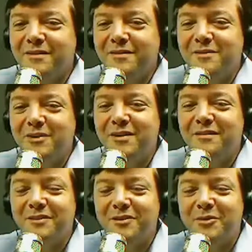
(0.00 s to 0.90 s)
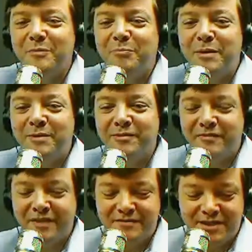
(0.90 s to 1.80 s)
at who the people of the
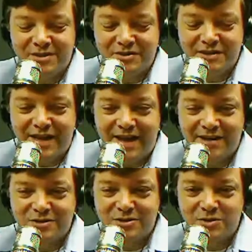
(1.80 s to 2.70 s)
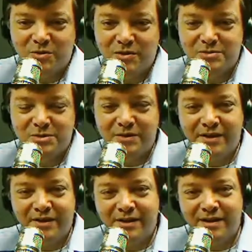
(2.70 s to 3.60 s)
5th District had as a choice
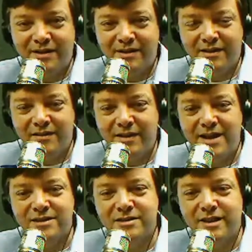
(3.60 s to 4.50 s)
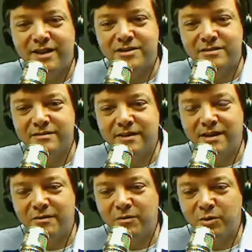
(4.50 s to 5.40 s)
between in the last election,
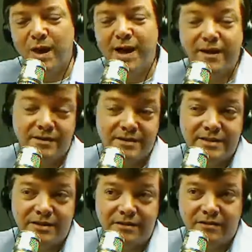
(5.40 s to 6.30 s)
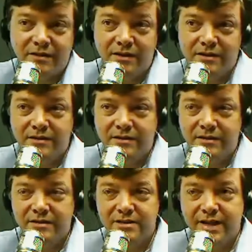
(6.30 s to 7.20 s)
who I consider
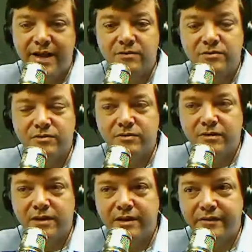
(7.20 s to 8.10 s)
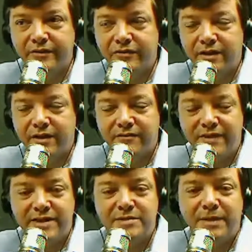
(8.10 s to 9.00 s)
a scoundrel, this
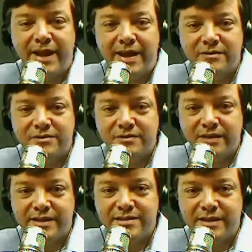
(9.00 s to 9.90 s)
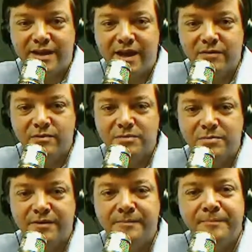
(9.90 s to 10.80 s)
Vance McAllister, the kissing
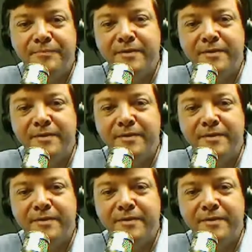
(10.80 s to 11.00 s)
congressman.